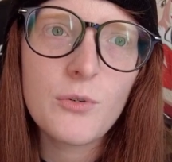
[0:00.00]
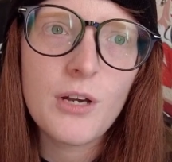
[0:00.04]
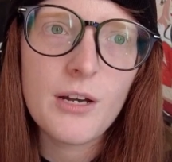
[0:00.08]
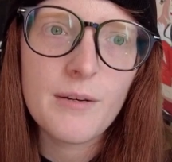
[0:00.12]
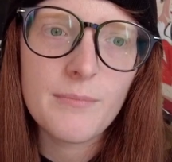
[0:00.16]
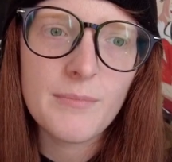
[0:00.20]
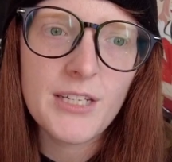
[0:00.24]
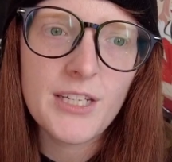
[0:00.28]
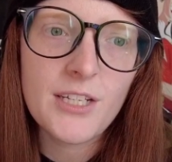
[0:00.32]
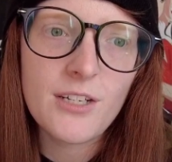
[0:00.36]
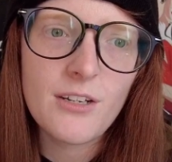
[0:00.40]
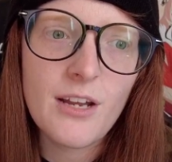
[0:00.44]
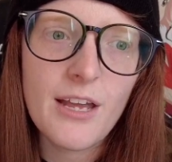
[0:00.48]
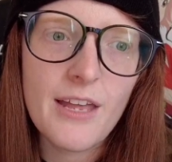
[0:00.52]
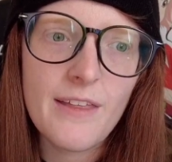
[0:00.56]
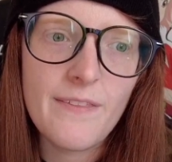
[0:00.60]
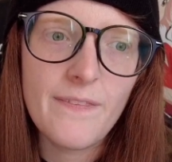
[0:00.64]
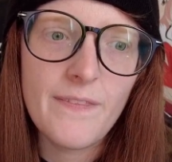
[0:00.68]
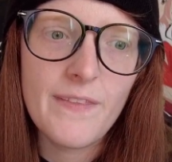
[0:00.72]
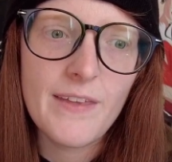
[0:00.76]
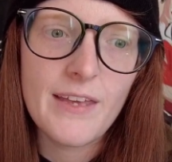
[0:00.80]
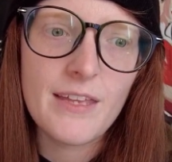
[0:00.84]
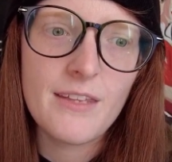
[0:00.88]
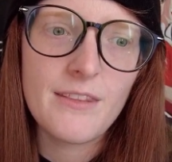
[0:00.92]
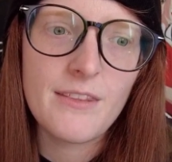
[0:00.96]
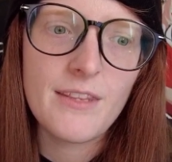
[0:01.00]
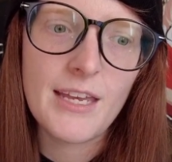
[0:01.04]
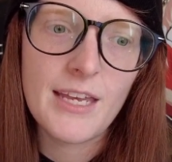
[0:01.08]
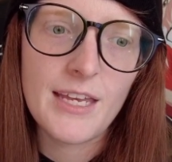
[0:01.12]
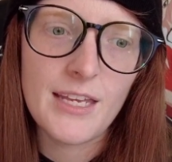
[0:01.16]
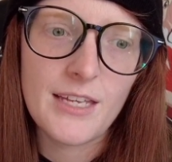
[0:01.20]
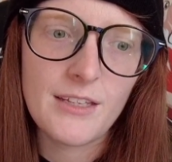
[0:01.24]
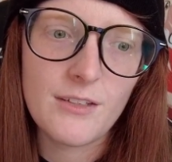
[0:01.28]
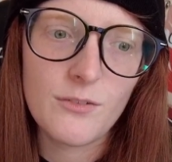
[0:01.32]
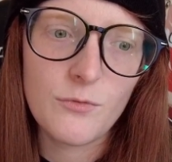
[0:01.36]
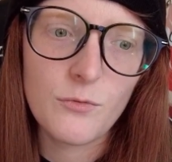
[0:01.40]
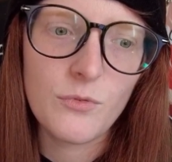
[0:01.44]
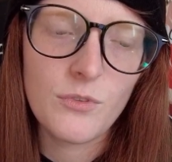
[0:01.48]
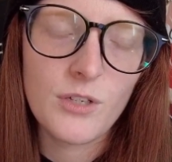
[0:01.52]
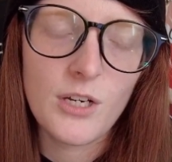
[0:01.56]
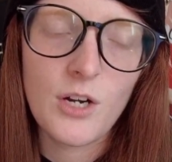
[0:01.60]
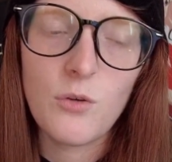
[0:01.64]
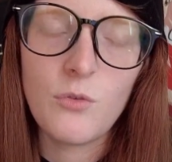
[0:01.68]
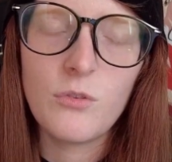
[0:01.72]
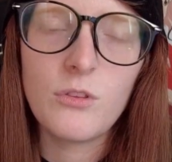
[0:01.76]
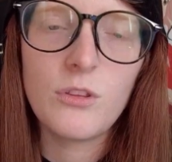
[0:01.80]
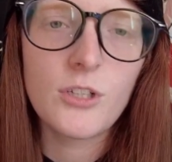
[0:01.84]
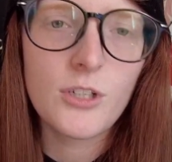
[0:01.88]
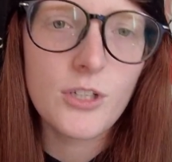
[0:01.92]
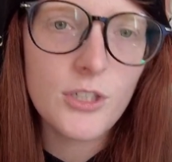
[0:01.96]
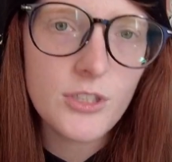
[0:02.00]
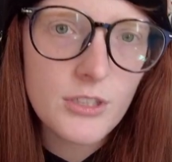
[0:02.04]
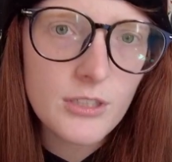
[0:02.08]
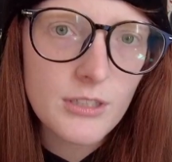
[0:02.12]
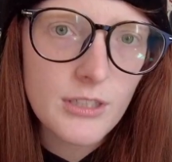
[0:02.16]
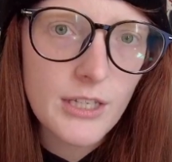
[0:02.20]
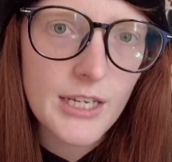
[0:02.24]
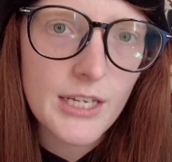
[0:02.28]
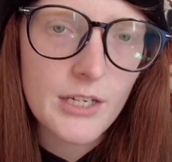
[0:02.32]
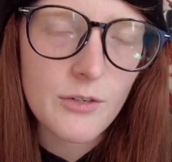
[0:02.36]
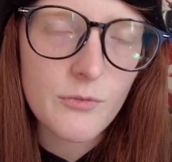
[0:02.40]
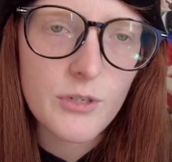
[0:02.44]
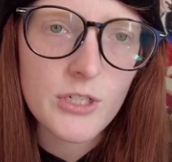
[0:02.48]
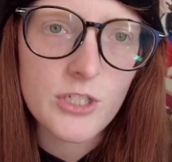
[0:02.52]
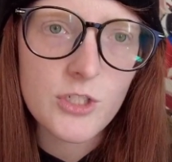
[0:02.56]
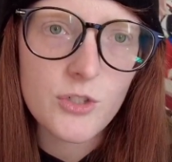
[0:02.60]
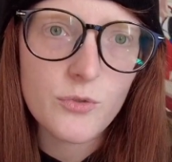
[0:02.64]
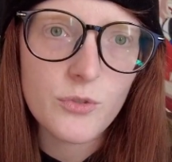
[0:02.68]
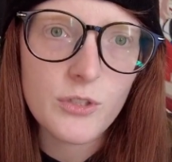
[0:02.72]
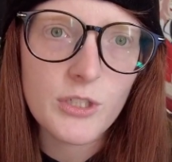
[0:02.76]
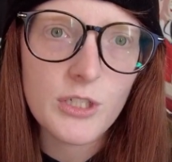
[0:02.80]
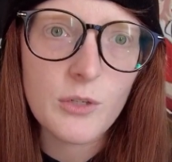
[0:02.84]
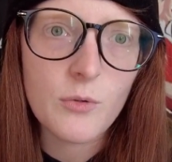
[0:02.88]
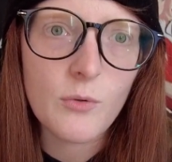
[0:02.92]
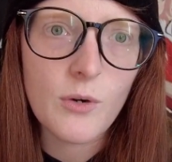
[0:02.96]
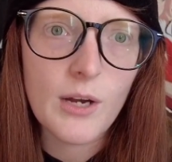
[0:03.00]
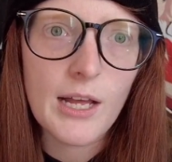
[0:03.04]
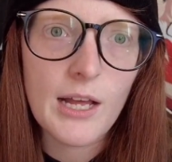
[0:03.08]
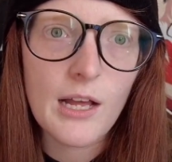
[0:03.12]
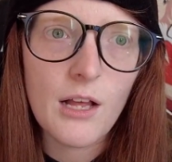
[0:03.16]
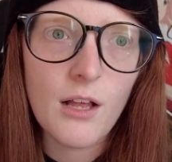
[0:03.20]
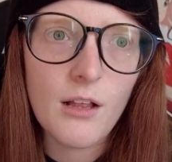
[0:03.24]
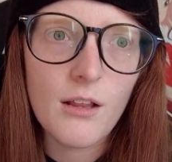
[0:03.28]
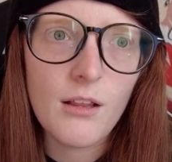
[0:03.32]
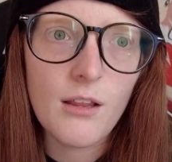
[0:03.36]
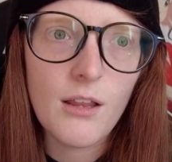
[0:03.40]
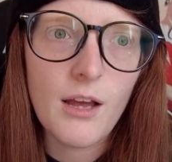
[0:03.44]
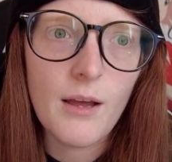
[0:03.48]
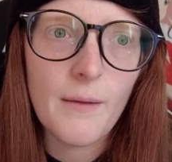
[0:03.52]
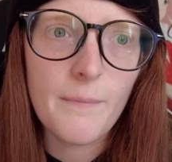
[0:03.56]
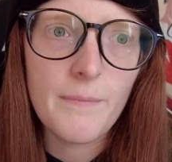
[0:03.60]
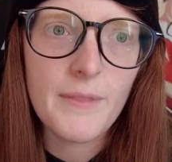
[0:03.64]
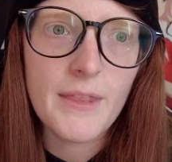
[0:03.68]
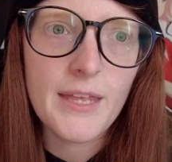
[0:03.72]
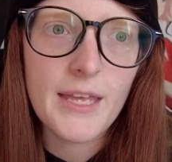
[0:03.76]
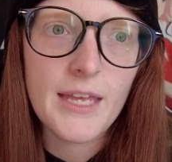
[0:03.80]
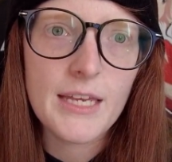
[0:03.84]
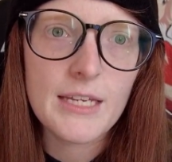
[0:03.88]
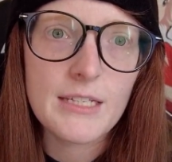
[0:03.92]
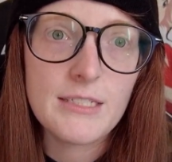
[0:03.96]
come here and then they learn the language really well, they